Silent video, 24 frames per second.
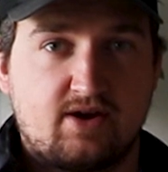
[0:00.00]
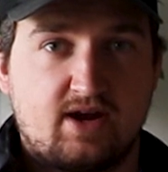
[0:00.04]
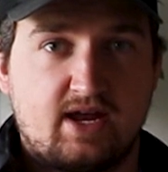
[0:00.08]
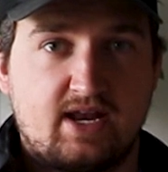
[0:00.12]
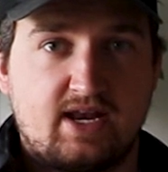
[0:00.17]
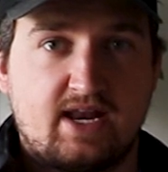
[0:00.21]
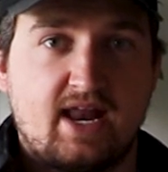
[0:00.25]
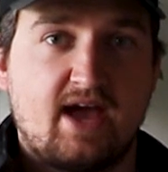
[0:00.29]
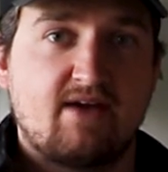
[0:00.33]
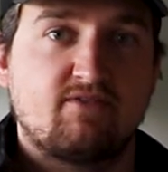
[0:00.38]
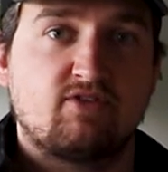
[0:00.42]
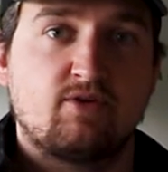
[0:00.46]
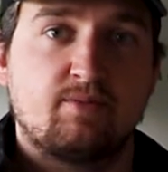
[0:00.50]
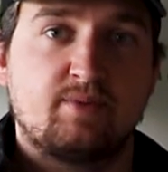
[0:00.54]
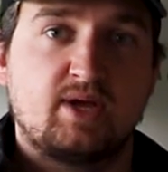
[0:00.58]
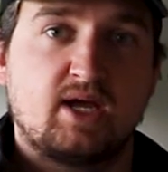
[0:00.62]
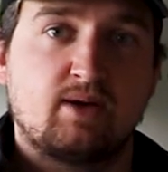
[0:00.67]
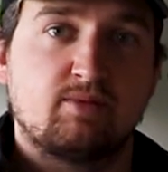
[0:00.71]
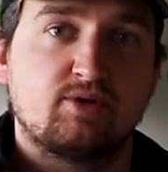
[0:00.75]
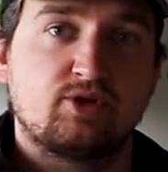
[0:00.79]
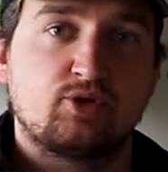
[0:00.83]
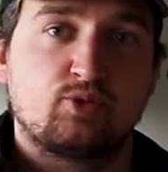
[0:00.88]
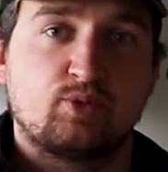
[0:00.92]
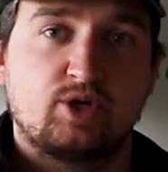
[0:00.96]
and never be
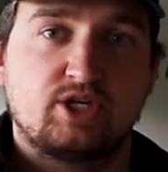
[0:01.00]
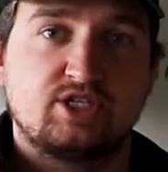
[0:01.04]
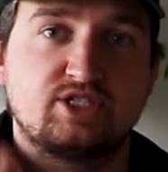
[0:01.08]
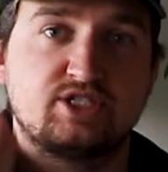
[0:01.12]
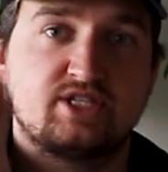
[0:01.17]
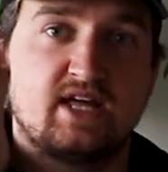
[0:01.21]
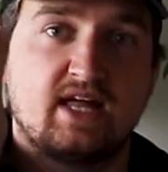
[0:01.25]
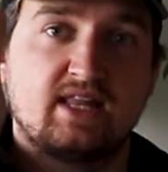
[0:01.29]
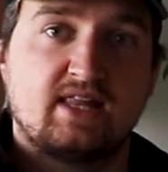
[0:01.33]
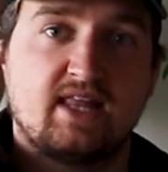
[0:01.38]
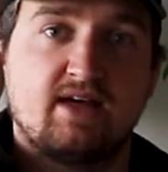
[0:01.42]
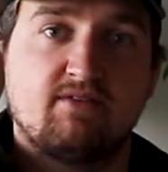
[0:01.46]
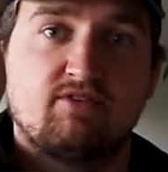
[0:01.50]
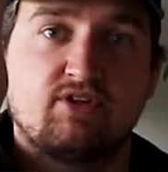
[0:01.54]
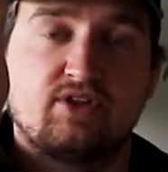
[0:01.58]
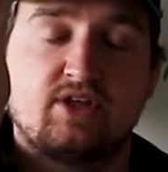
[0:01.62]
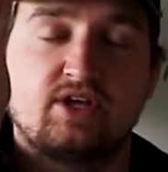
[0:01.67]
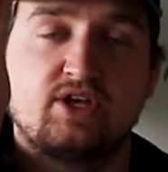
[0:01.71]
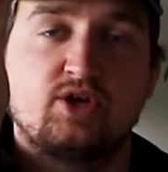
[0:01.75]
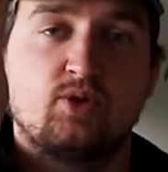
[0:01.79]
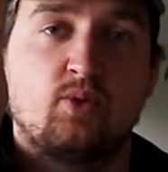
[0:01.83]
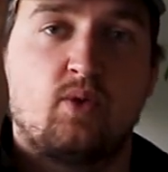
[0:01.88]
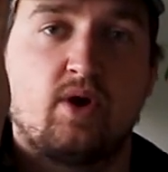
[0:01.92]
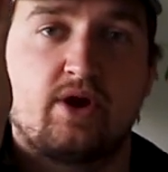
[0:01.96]
able to reach that level
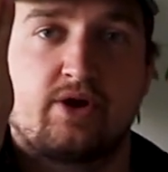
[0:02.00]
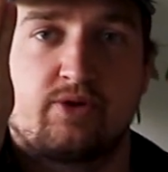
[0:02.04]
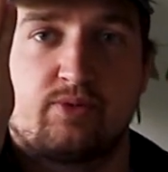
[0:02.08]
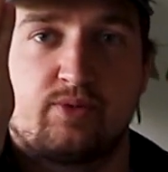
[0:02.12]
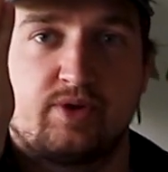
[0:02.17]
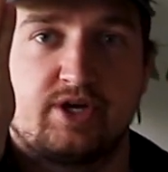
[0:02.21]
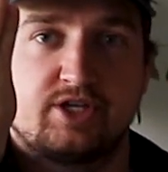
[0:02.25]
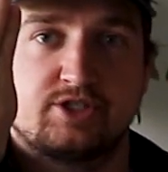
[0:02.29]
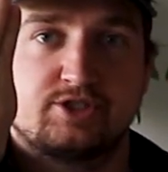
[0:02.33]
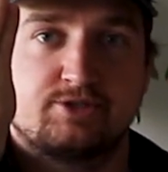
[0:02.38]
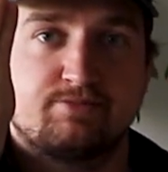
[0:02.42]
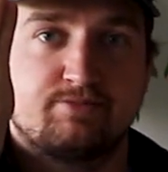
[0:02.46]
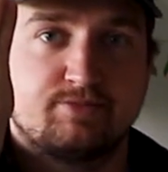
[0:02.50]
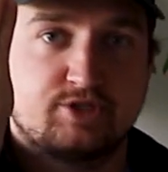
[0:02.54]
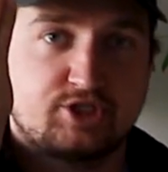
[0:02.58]
that you want to reach.